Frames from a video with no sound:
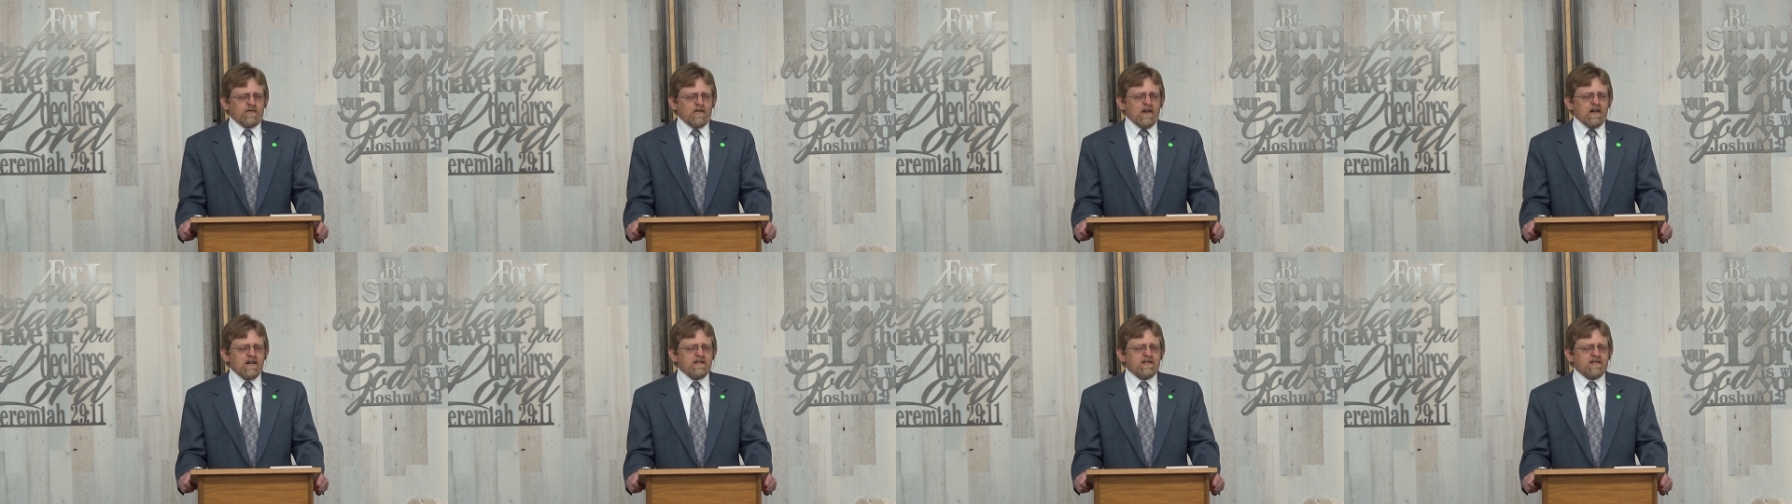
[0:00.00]

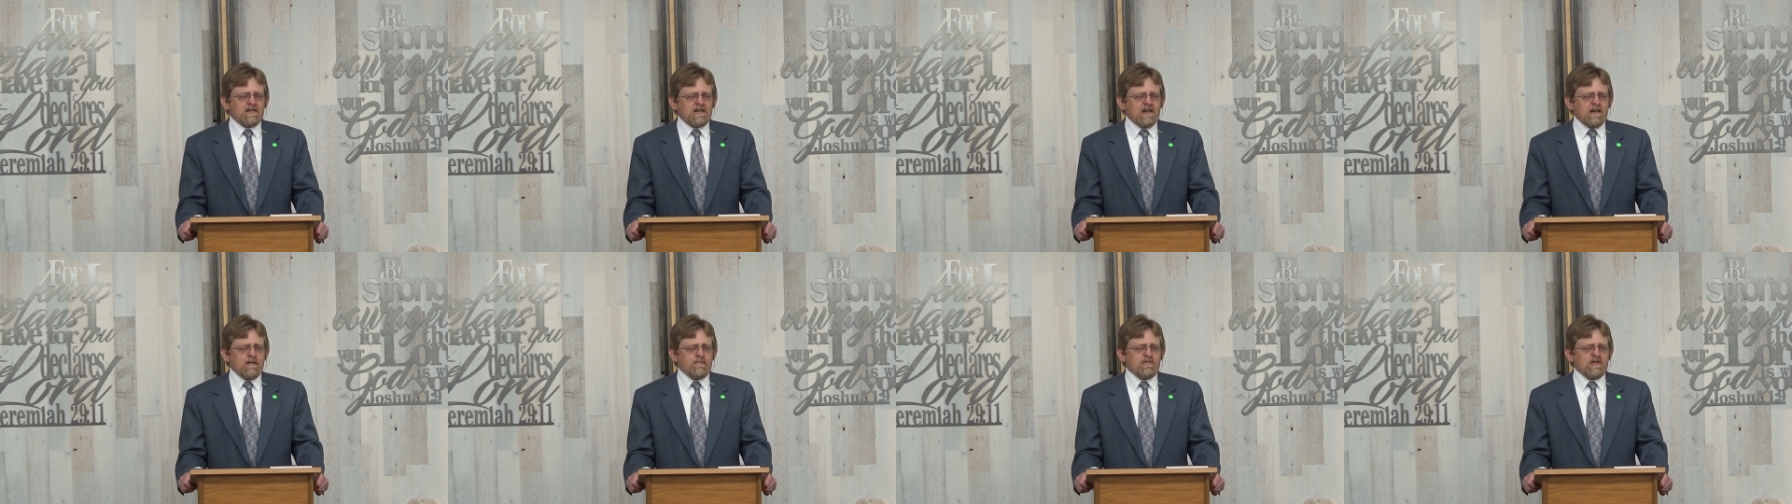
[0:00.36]
Christ
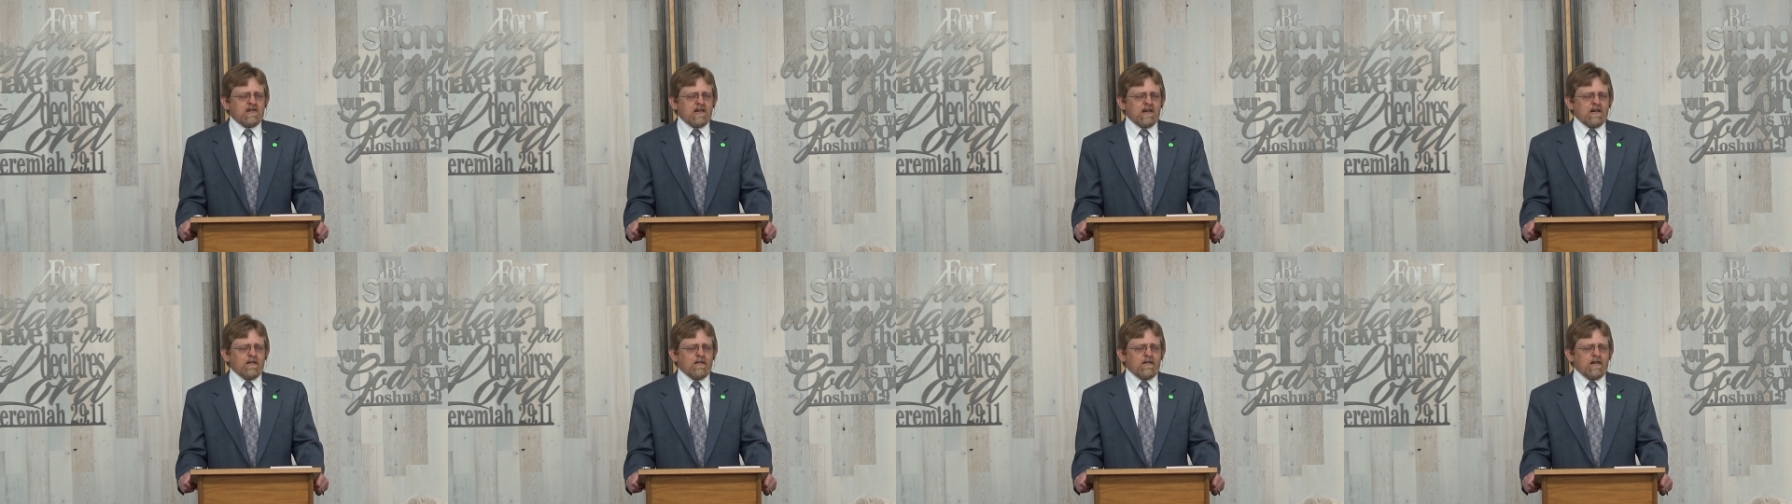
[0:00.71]
came
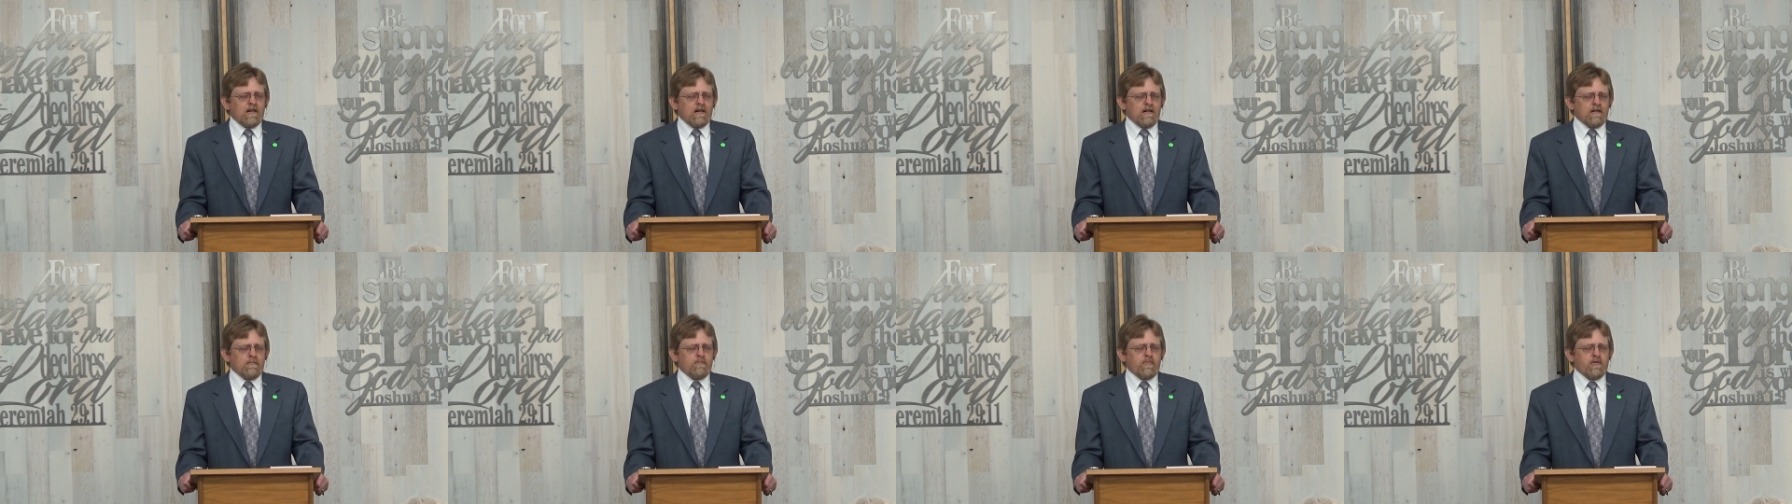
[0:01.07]
to carry
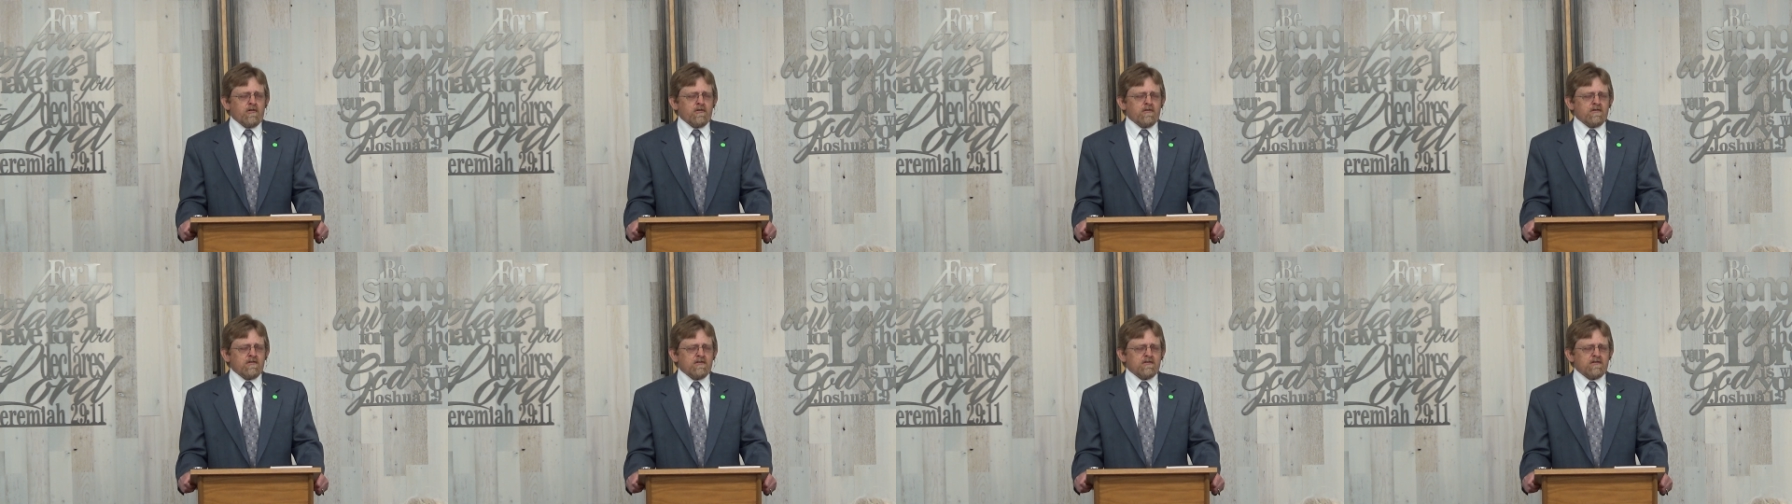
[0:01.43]
our
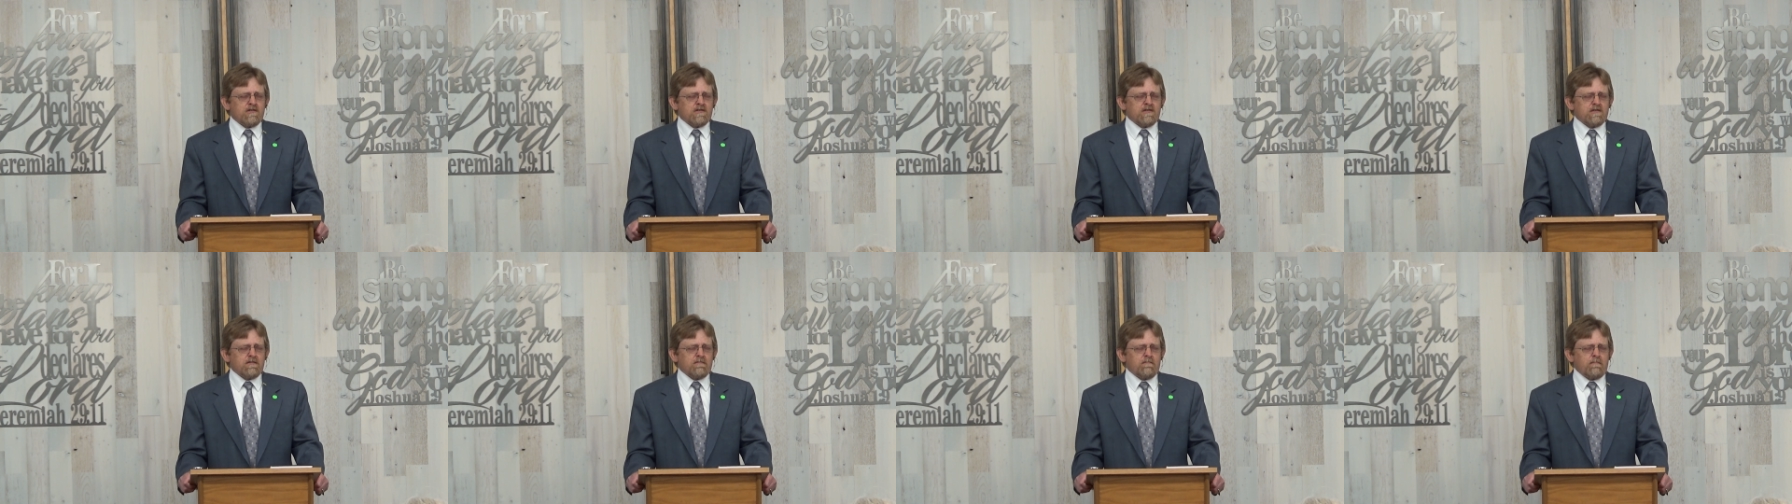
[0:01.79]

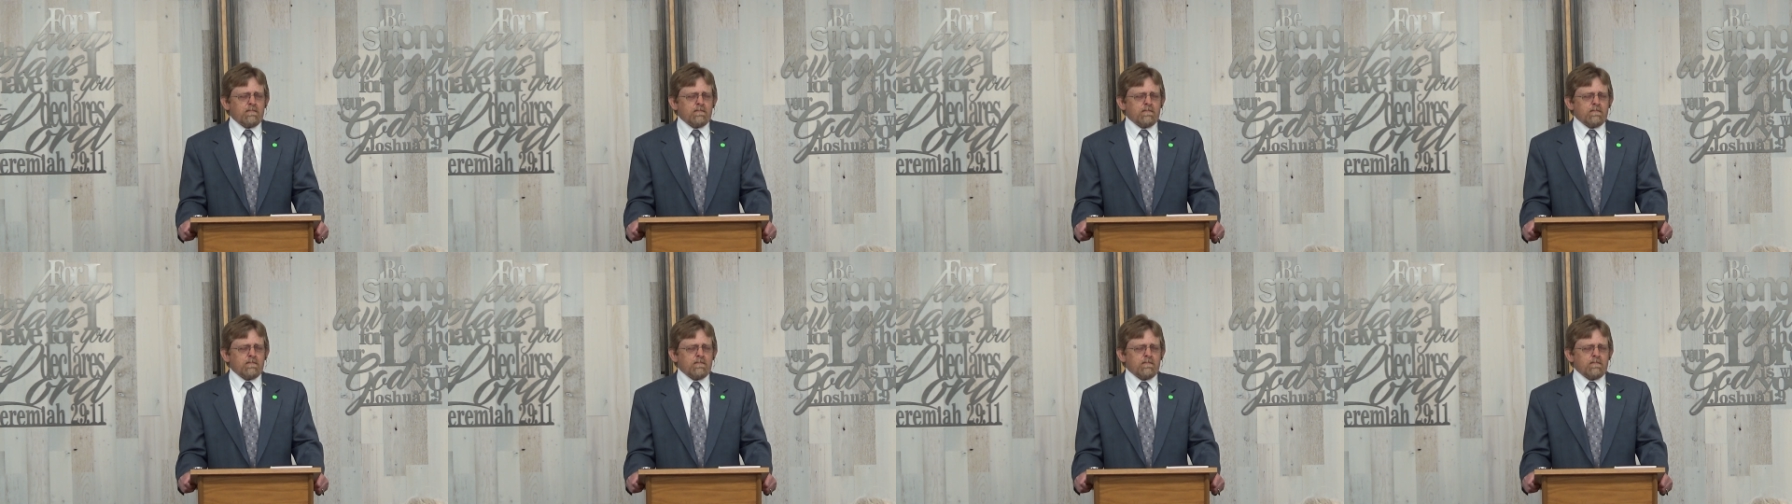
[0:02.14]
burdens.